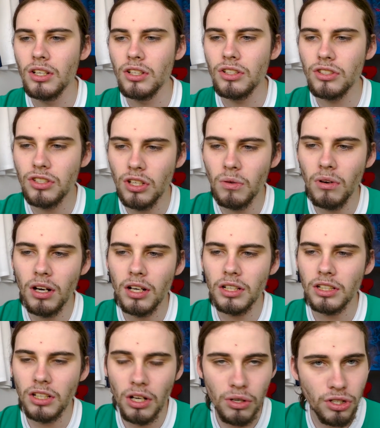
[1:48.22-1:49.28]
Do I
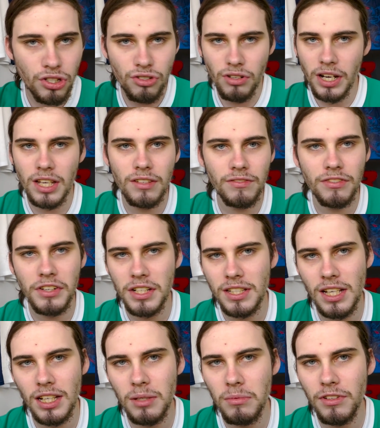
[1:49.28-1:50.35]
go straight in for an
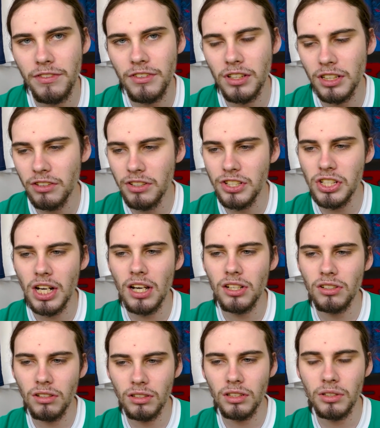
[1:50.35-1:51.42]
attacking midfielder in
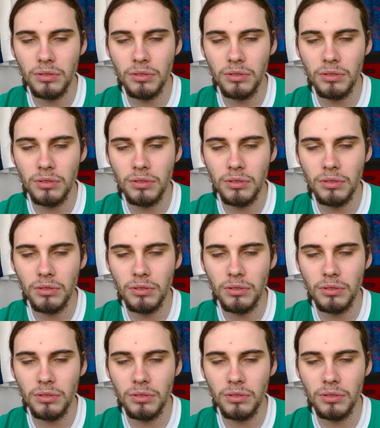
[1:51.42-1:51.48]
Çalhanoğlu,